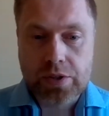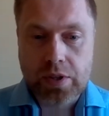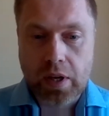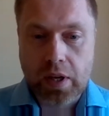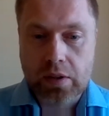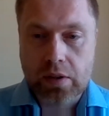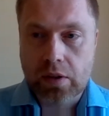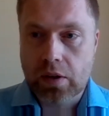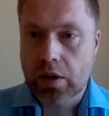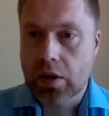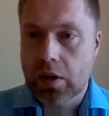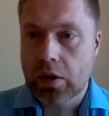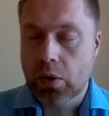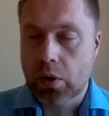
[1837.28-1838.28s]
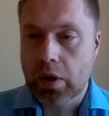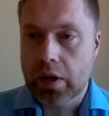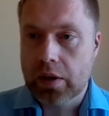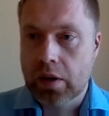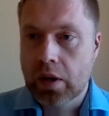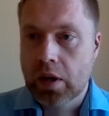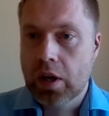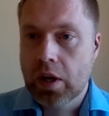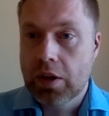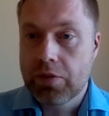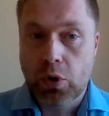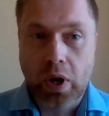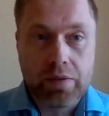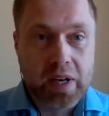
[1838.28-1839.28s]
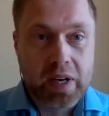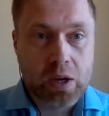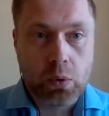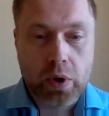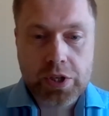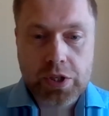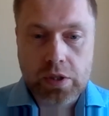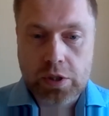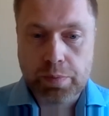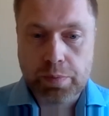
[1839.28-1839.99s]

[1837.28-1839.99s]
that you can, if you have any questions,